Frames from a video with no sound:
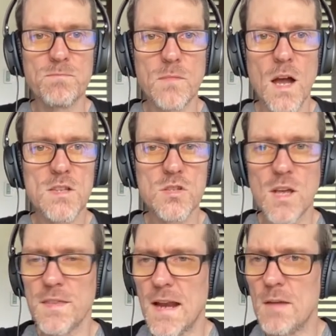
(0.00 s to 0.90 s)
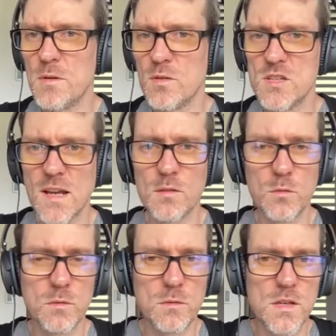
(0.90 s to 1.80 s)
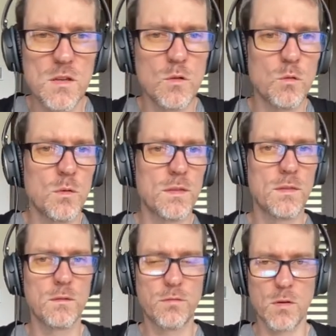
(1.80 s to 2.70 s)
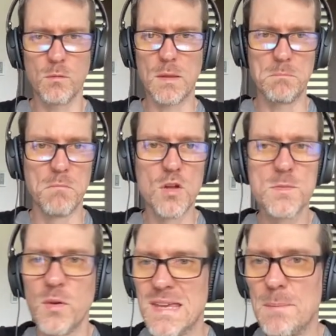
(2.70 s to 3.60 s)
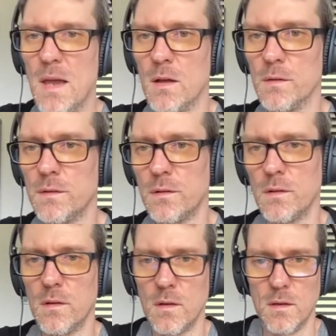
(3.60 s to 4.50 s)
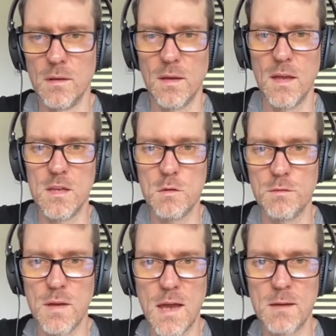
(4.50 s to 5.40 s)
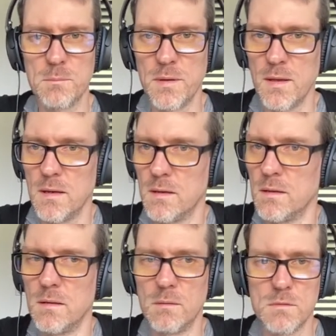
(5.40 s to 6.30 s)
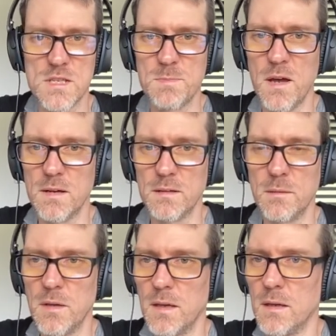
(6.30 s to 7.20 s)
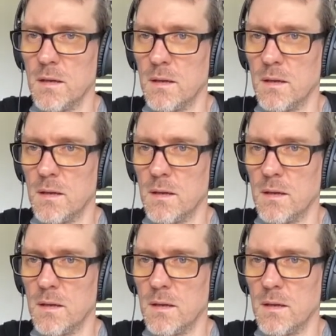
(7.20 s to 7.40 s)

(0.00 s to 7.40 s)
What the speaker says: Also, Jonathan, I've been reaching out to you for like multiple emails, and you have not been responding to me.